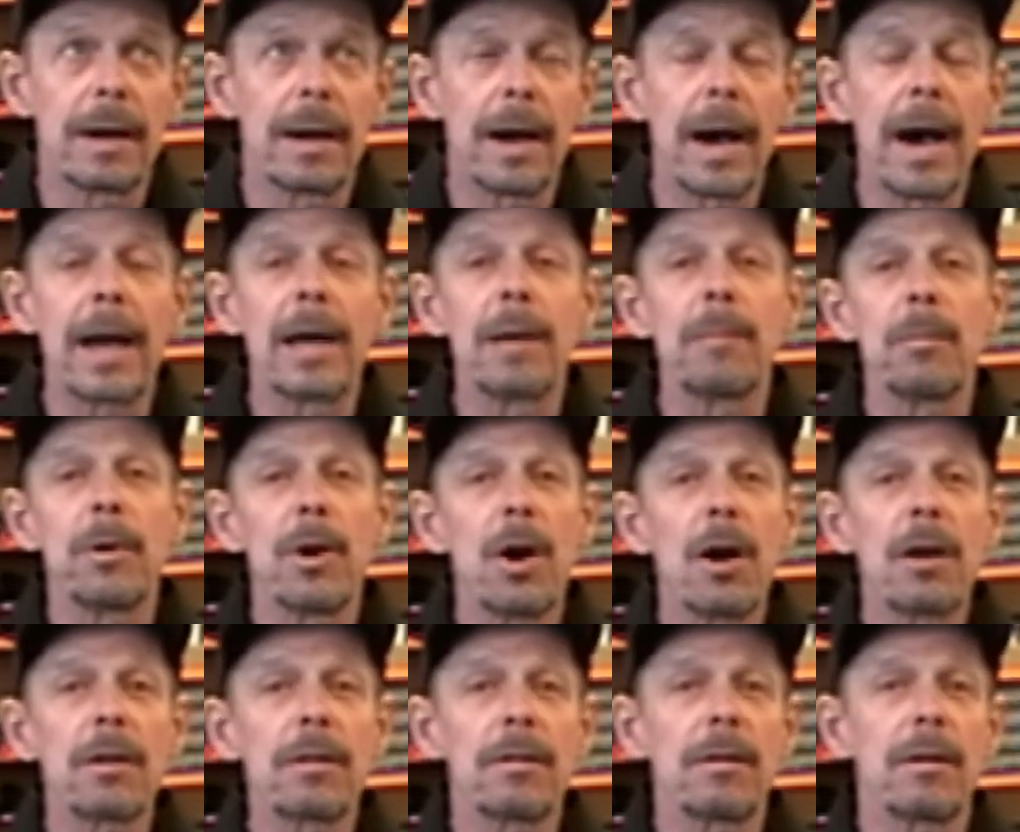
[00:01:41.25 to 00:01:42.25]
I'm
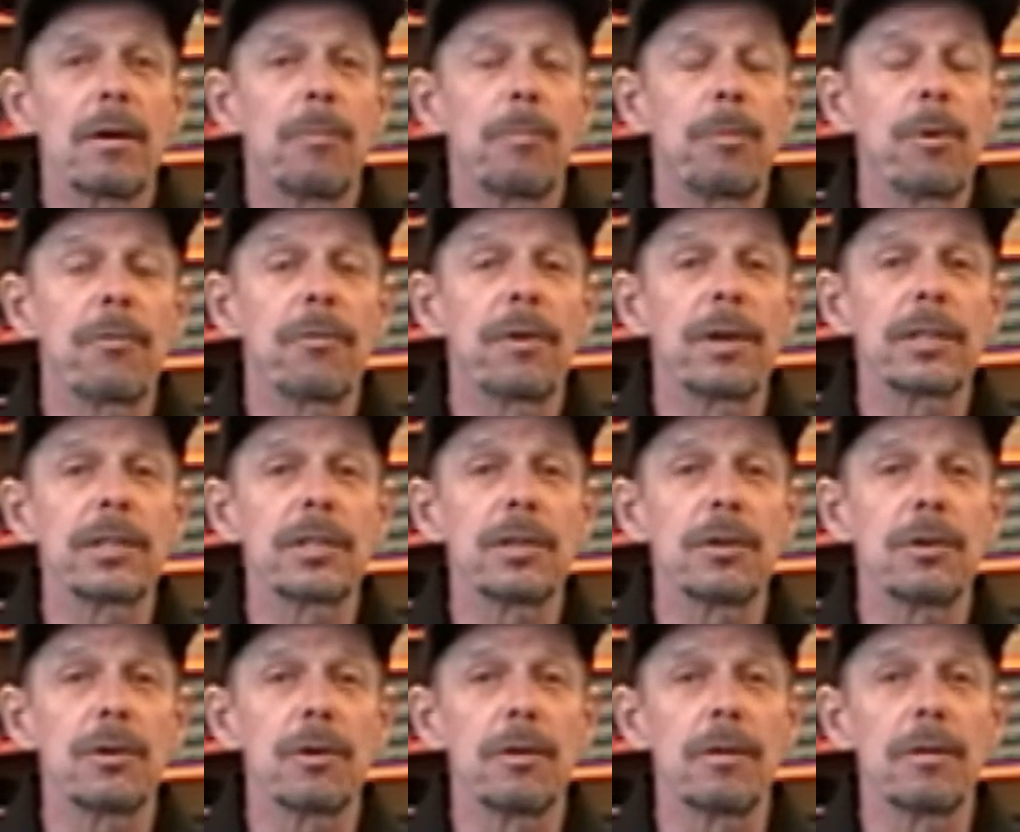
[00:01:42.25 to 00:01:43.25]
not a
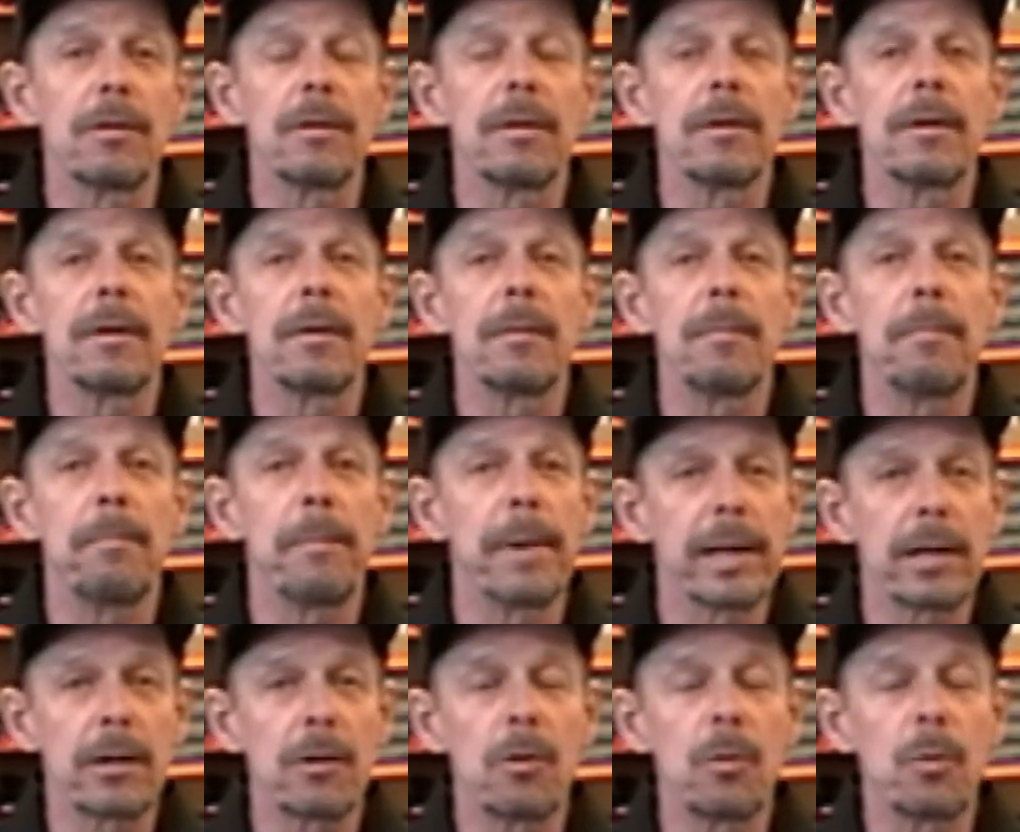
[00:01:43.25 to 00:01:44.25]
professional
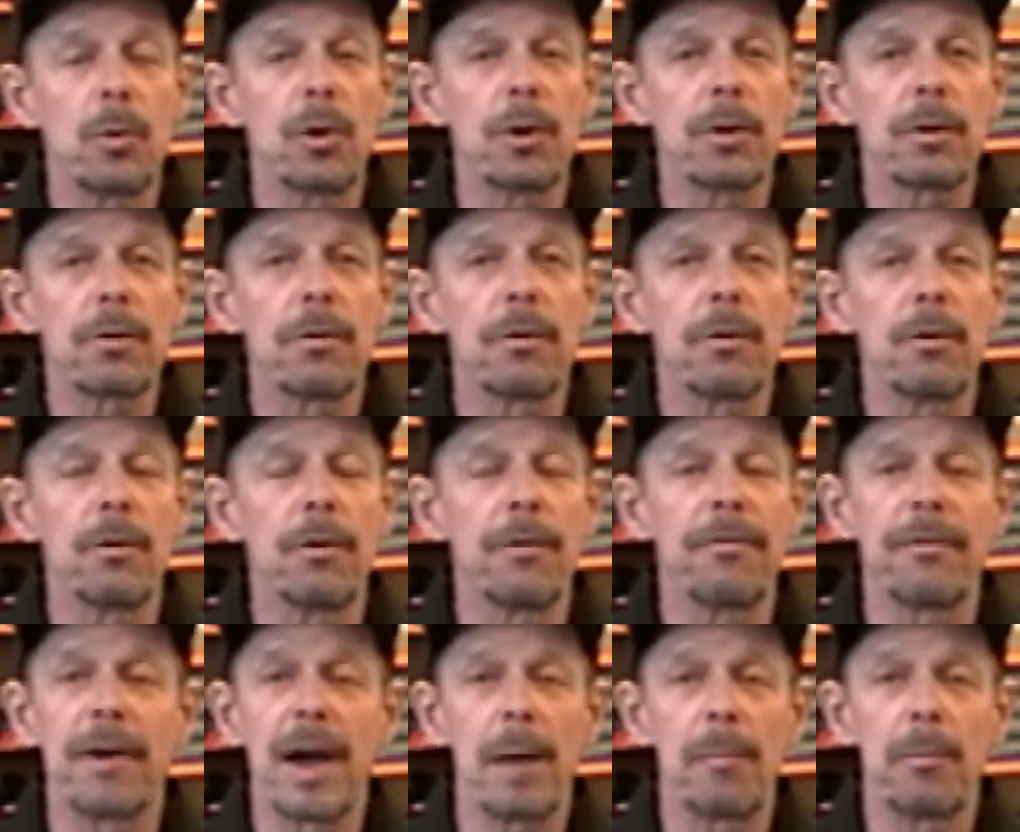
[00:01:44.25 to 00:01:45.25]
metal worker or
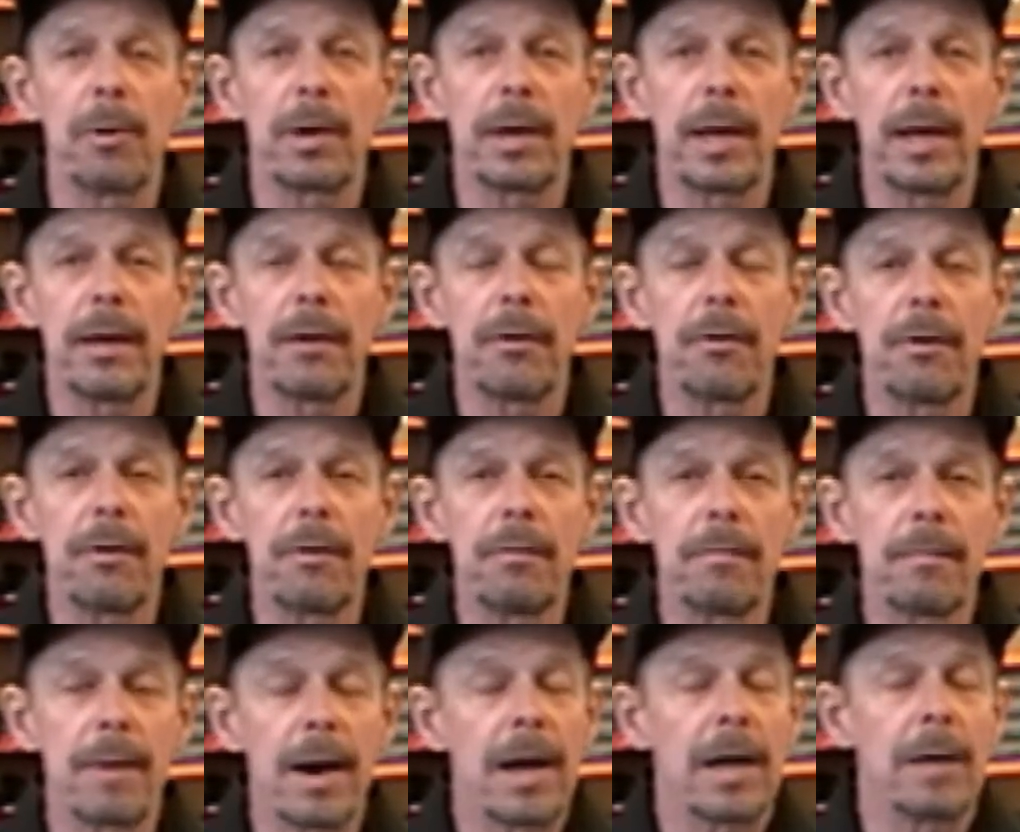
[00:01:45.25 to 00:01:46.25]
fabricator.
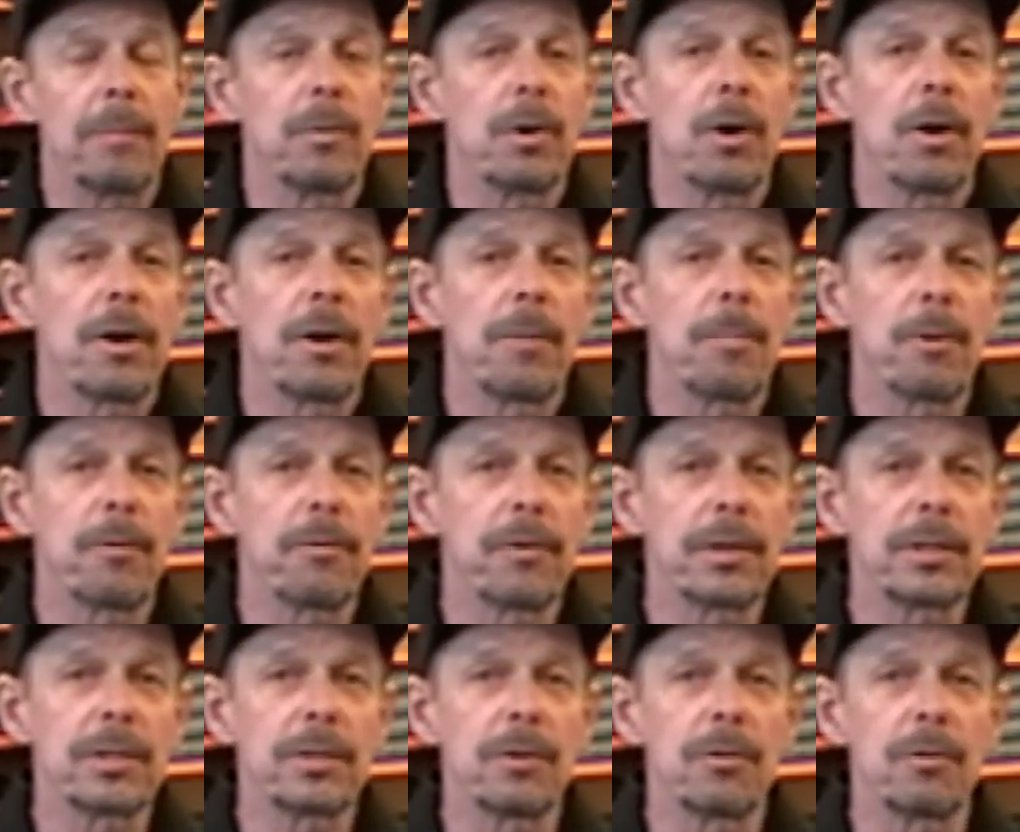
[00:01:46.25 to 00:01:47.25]
I am not a
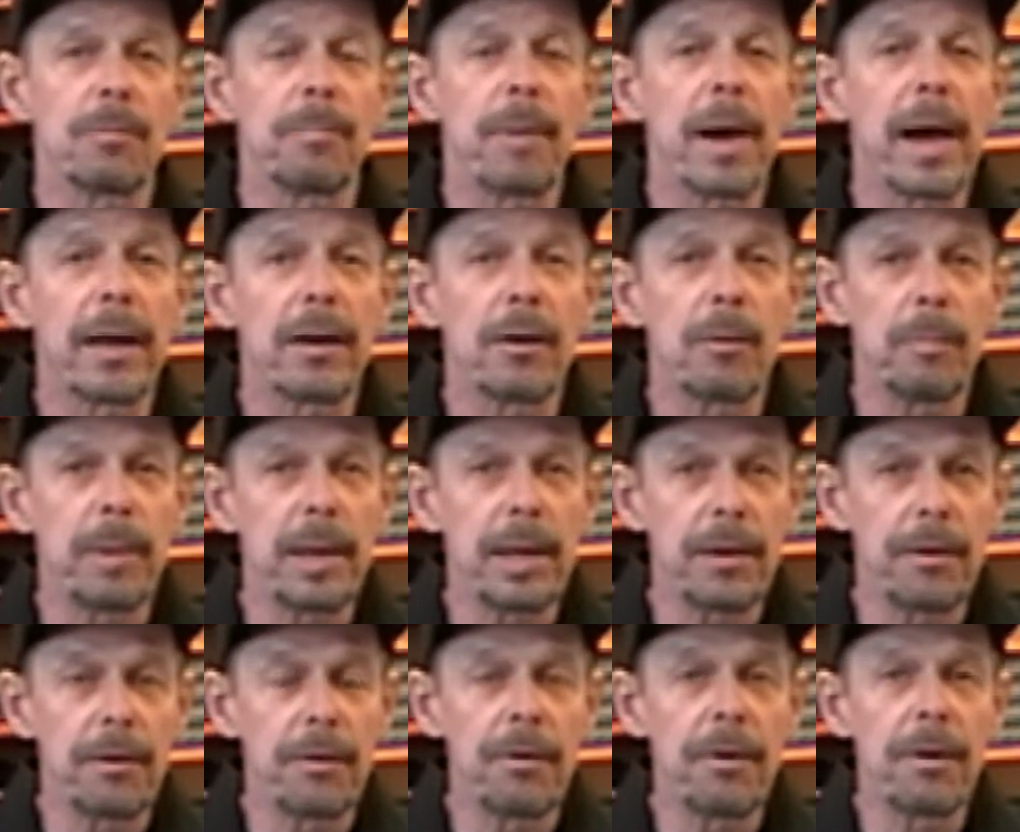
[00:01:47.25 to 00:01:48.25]
professional panel
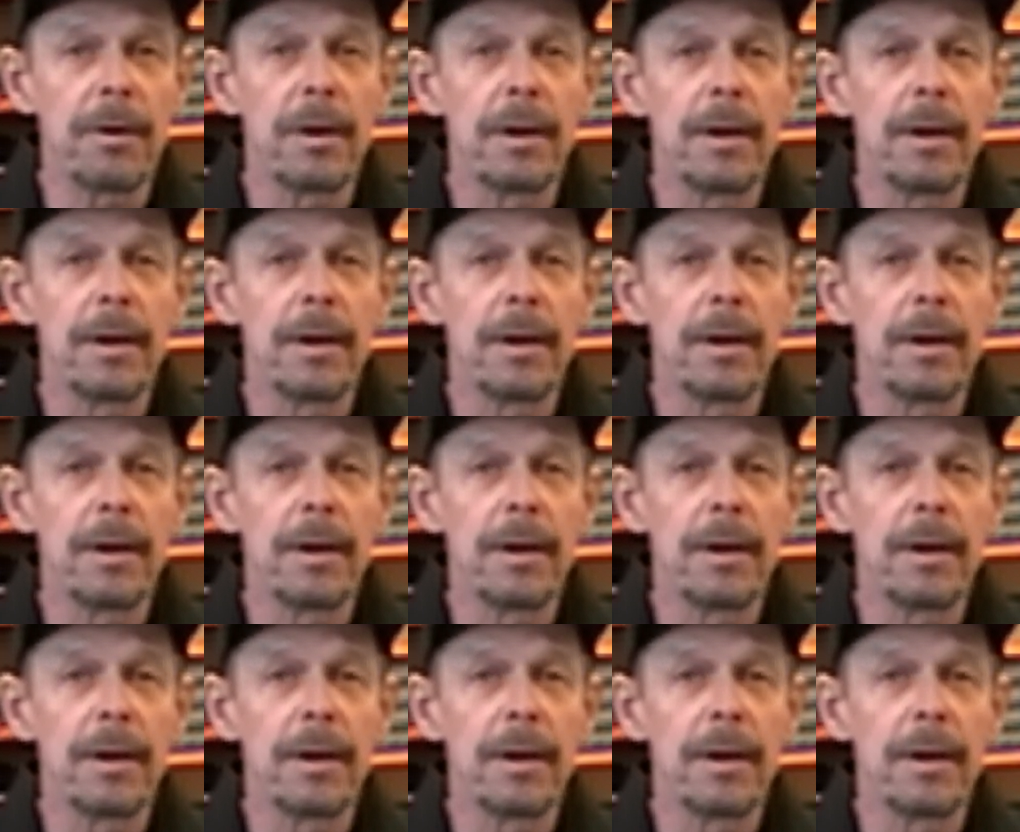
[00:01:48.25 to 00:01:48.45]
beater.